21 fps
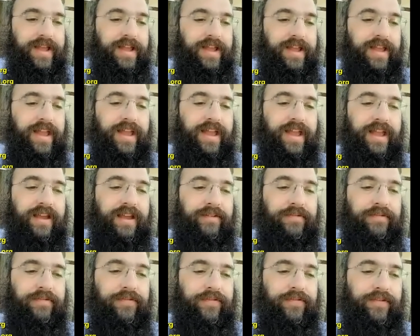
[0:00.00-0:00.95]

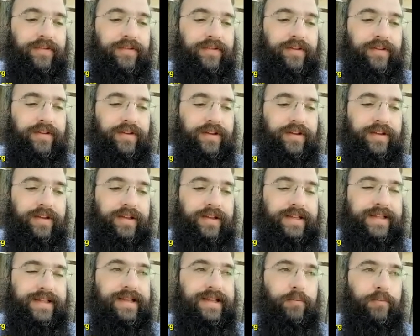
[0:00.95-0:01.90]
If
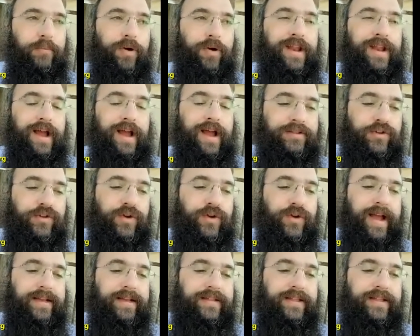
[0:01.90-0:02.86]
someone else
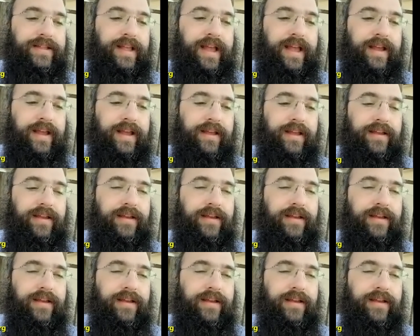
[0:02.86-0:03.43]
cracks the egg,